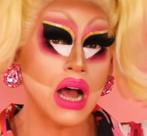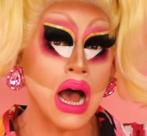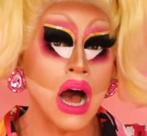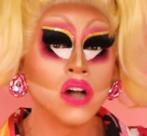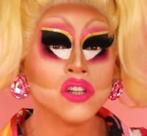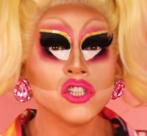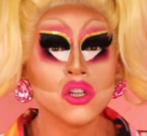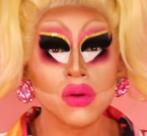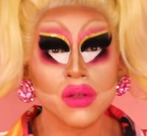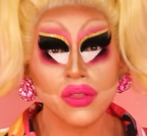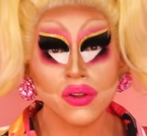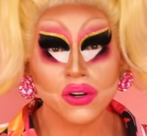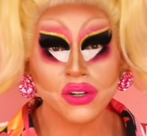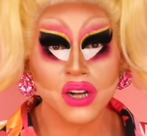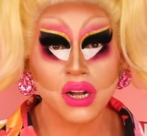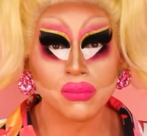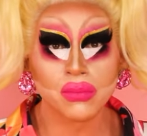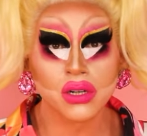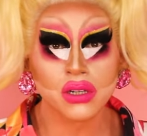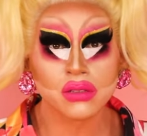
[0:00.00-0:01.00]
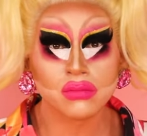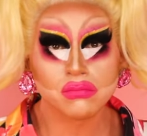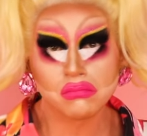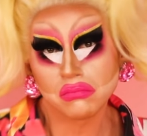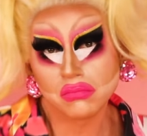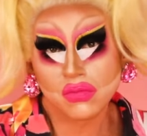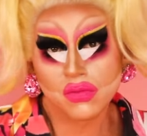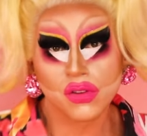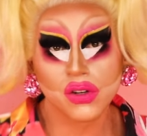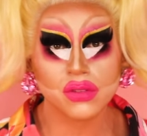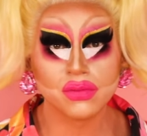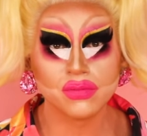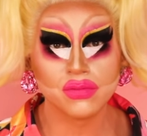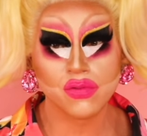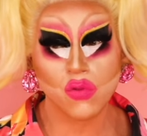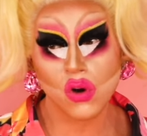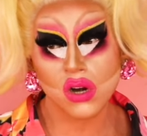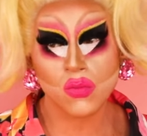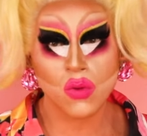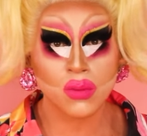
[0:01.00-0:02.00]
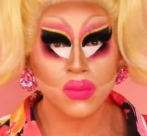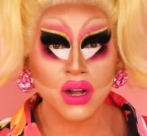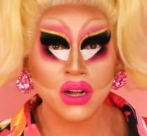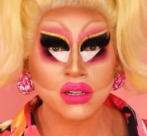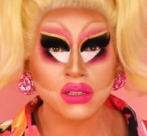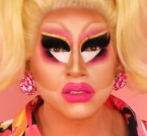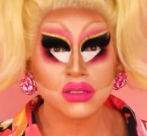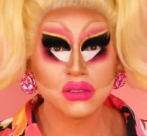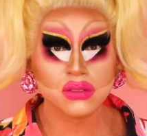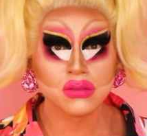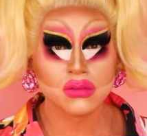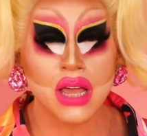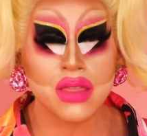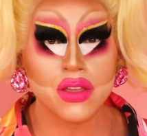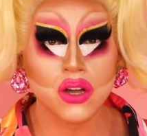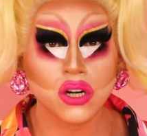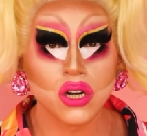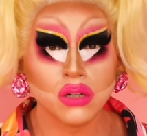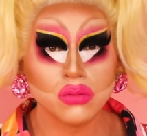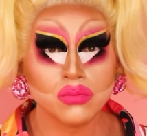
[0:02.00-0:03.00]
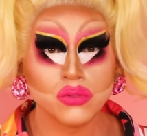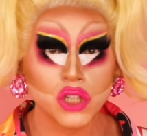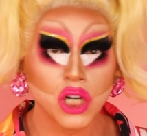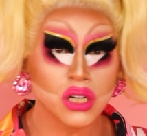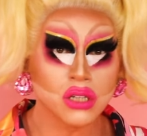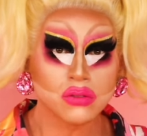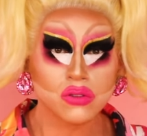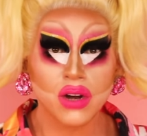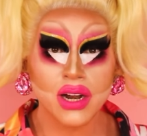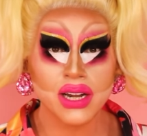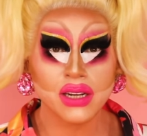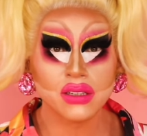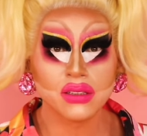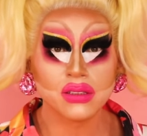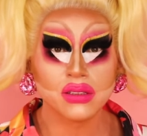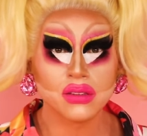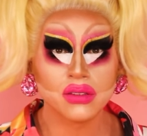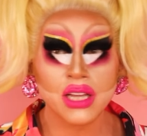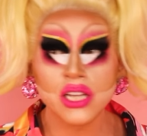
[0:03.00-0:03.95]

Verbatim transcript: I'll do a third number for 40 more bucks. And they'll go, sure, great.